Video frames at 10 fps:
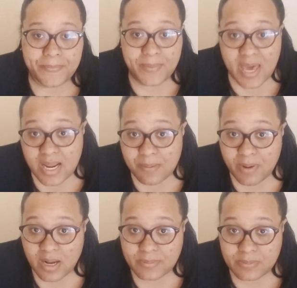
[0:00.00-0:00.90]
But it
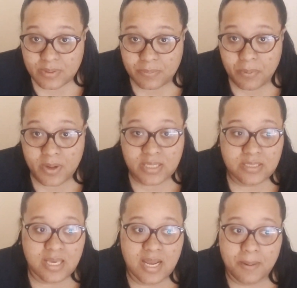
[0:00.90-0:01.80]
brought up some good
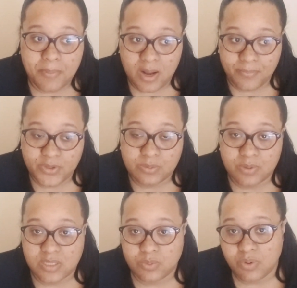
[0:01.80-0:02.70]
points, and I brought up those
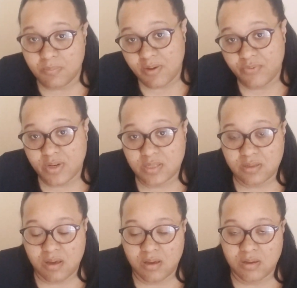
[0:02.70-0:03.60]
points with my
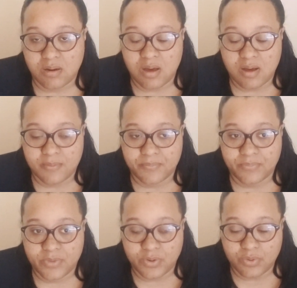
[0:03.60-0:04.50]
friends
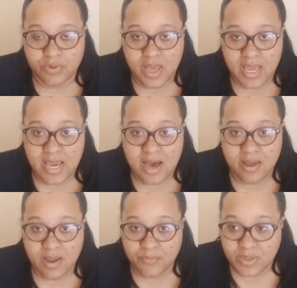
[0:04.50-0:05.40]
on the Google
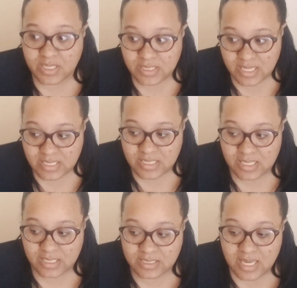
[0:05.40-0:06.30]
Hangout, and we discussed
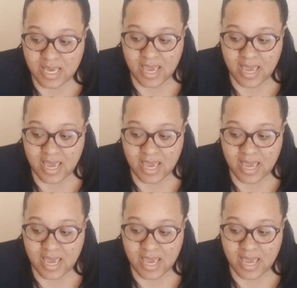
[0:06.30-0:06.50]
things.